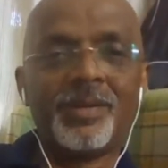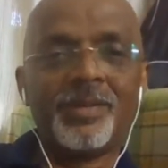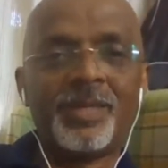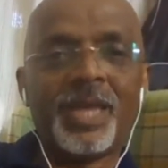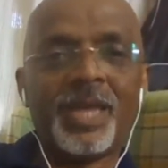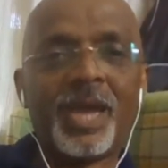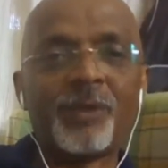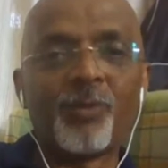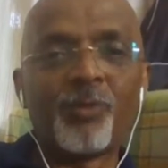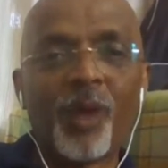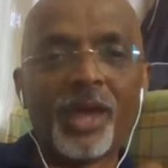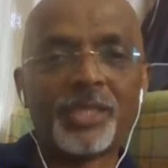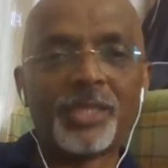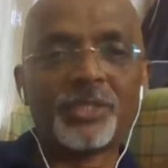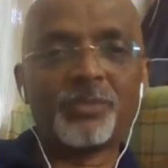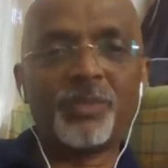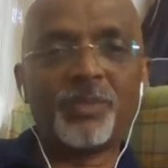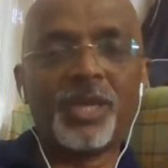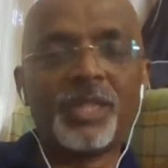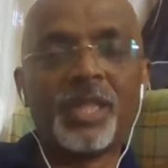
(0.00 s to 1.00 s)
They
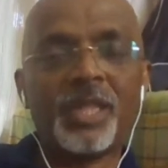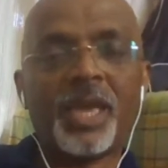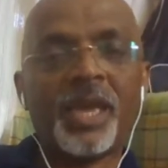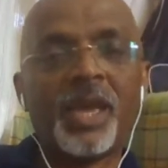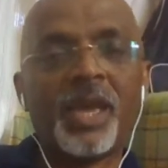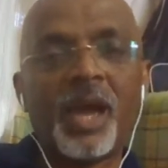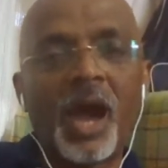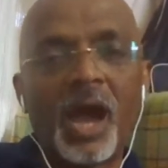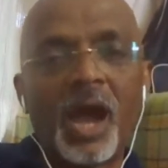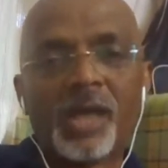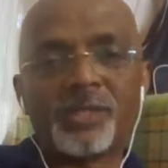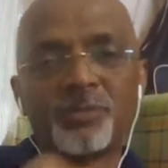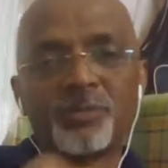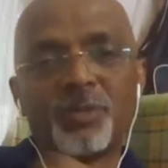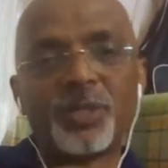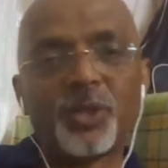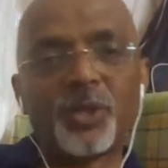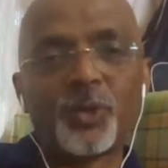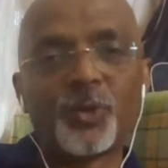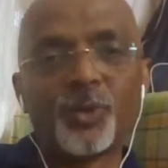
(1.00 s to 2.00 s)
advised me, they asked
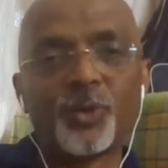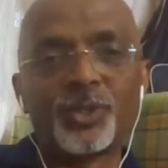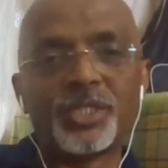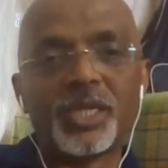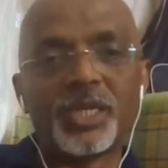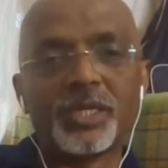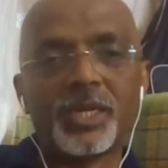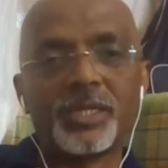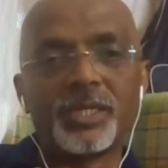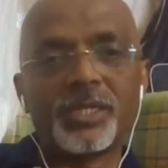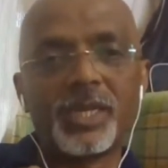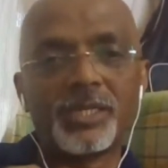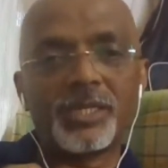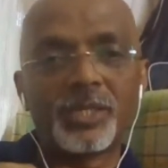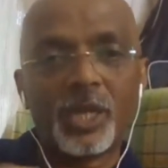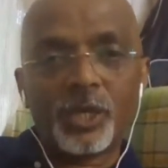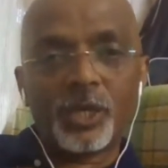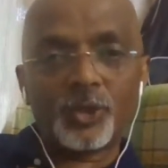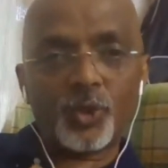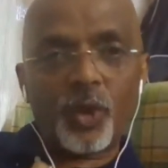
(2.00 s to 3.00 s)
me to do certain things.
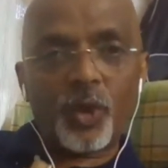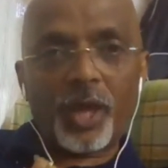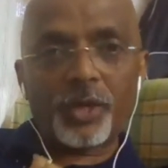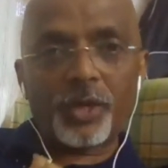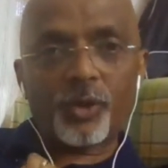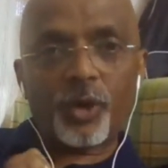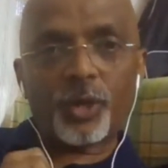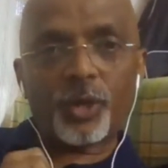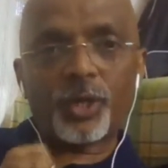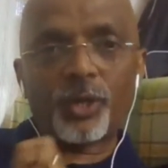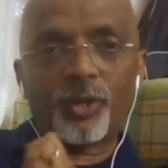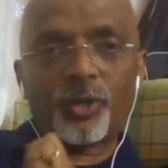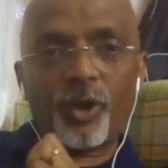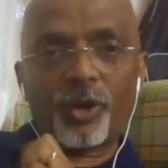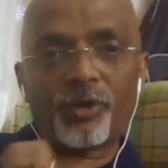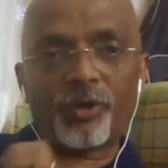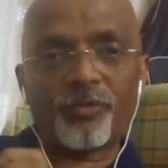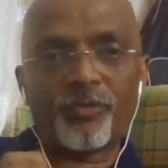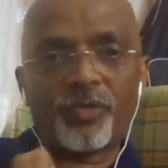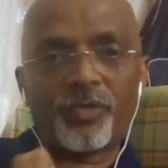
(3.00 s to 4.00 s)
So I got a
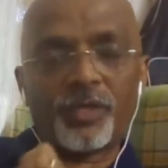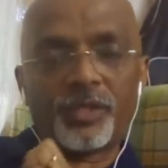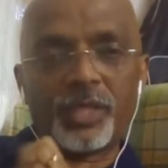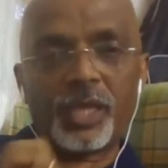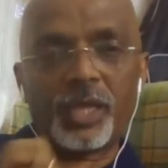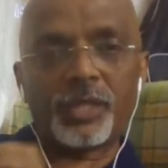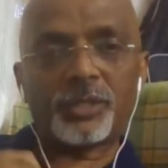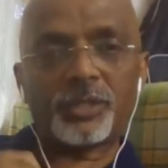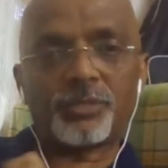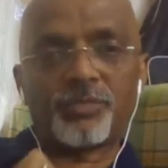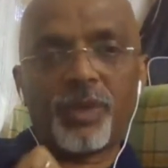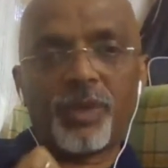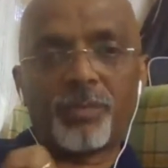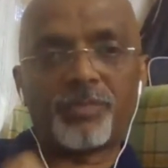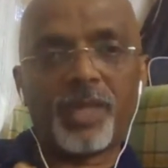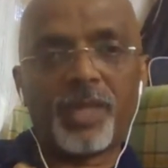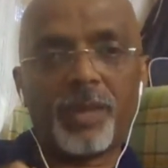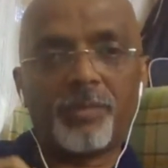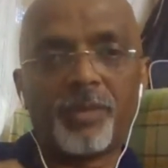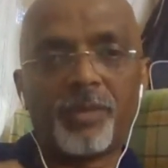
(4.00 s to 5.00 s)
lot of things from
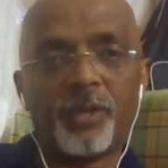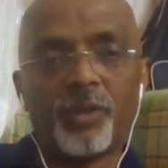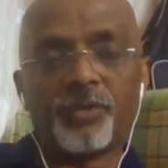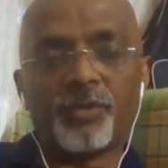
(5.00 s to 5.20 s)
them.